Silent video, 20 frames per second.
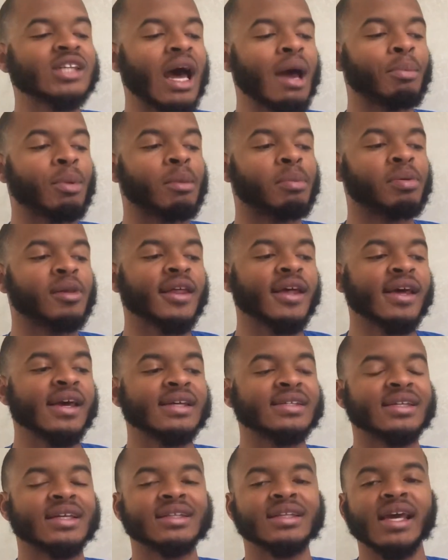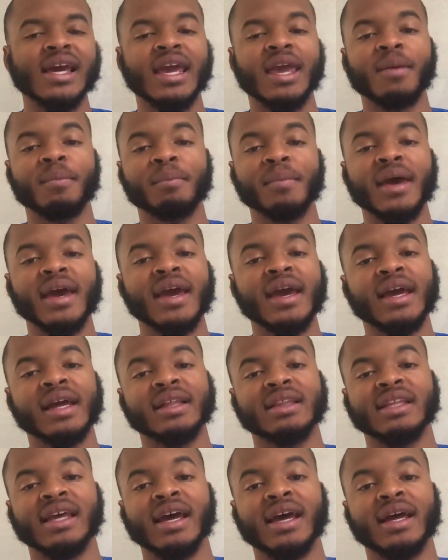type of plays that they can
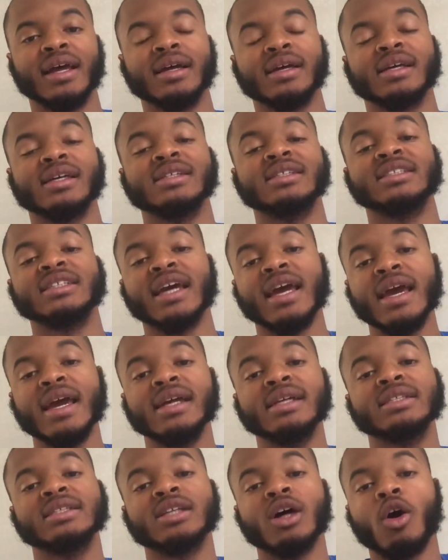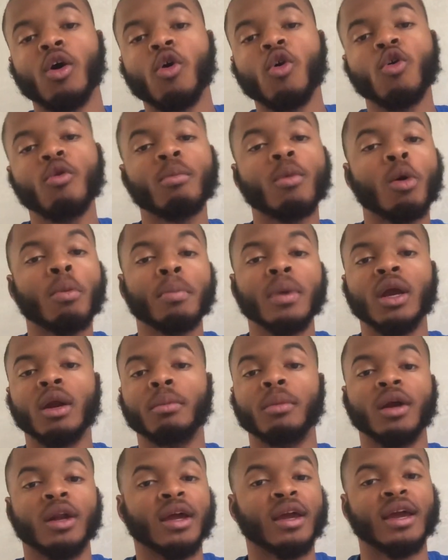make that can change the whole
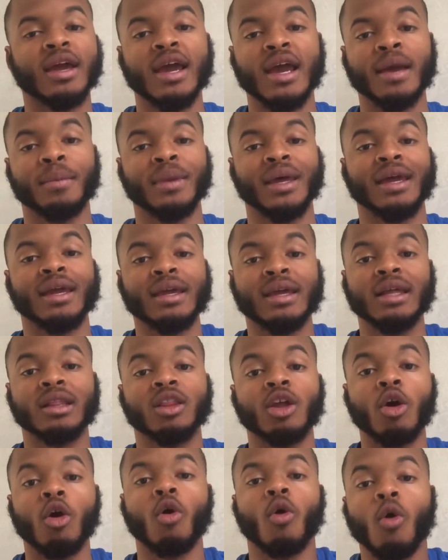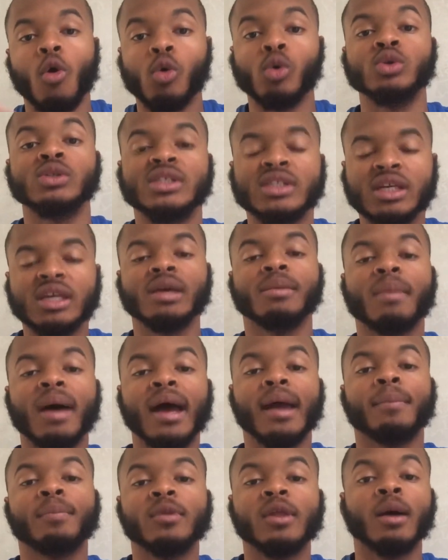momentum of the game, that can get their whole team
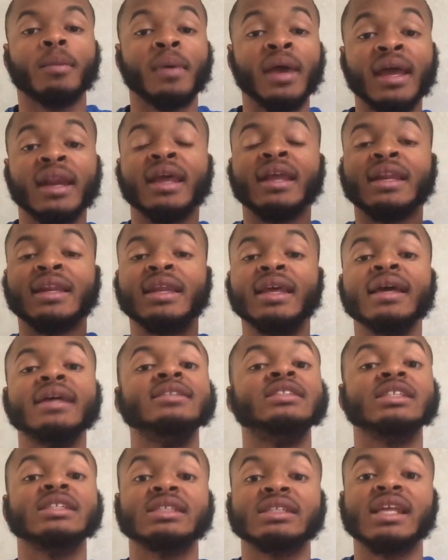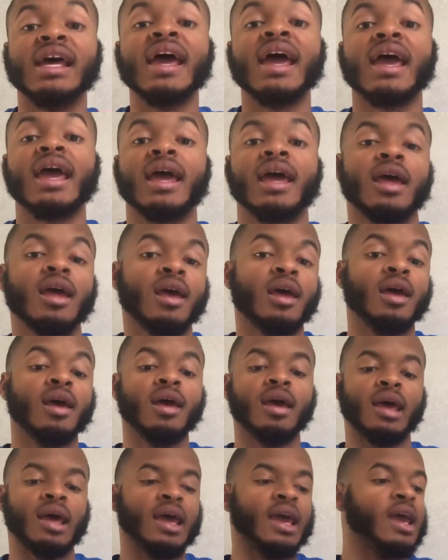hyped up. And it did just that.
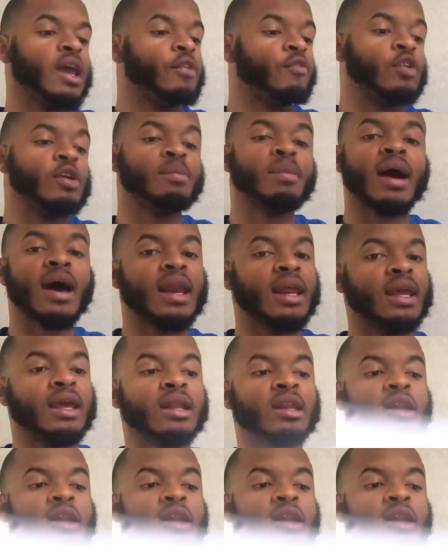Everybody